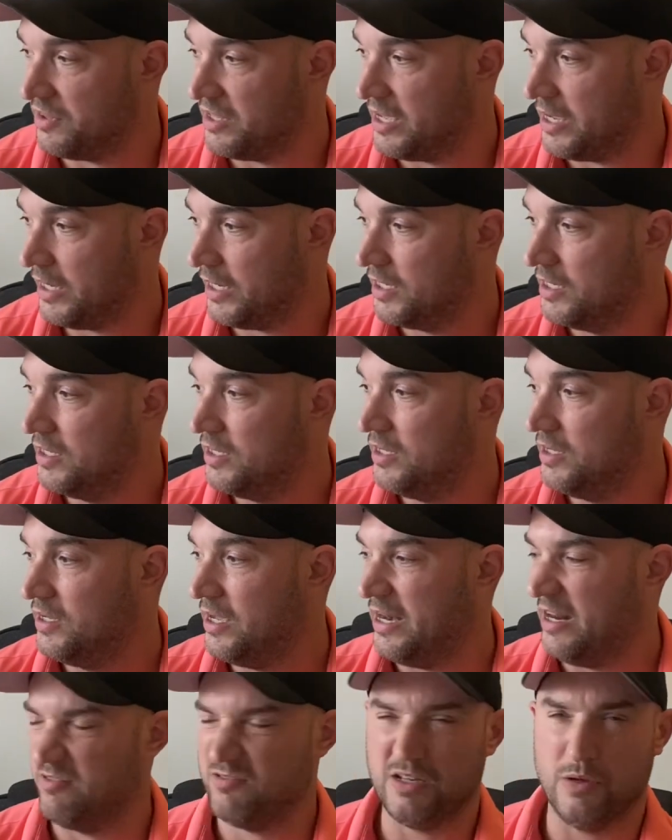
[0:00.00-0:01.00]
thing,
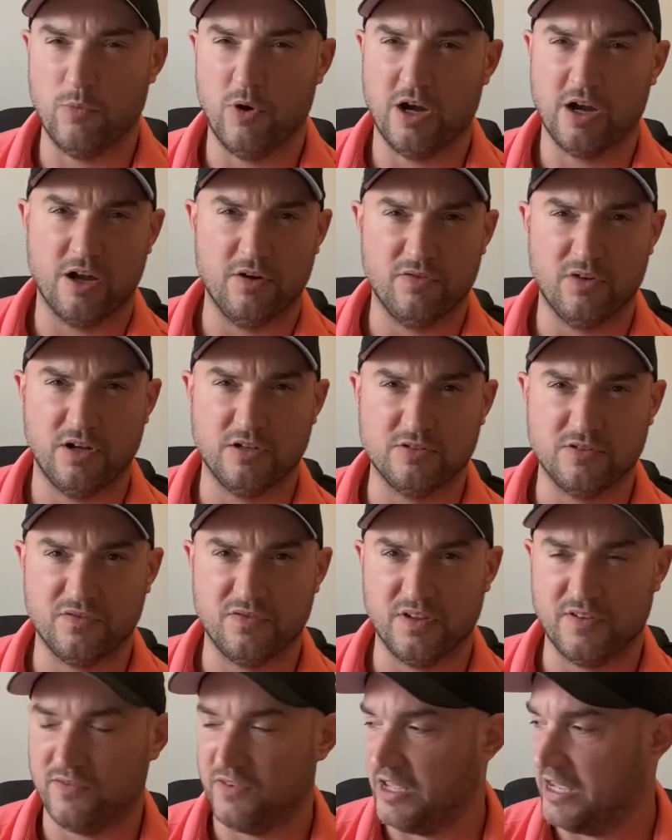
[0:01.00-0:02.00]
and I've seen one go for one hundred
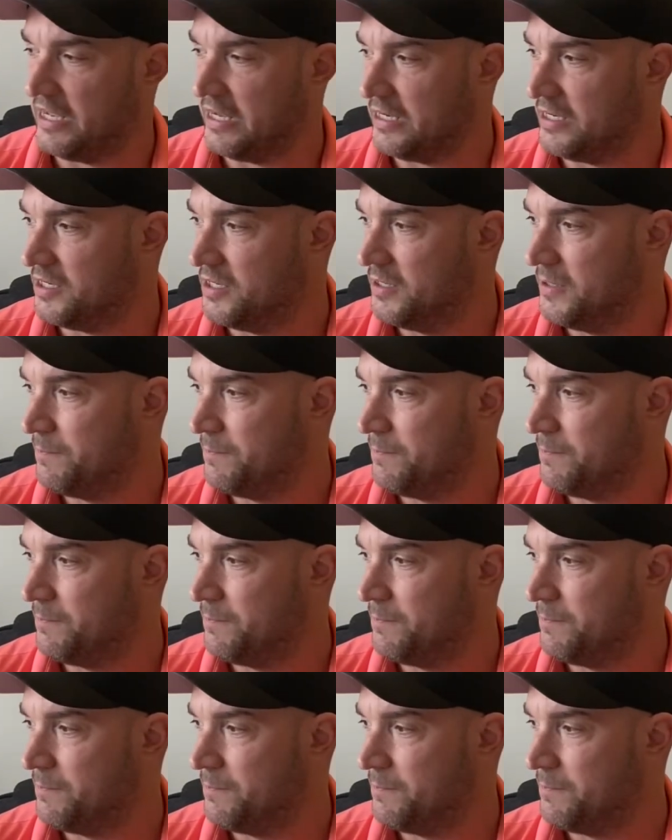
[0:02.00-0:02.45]
fifteen,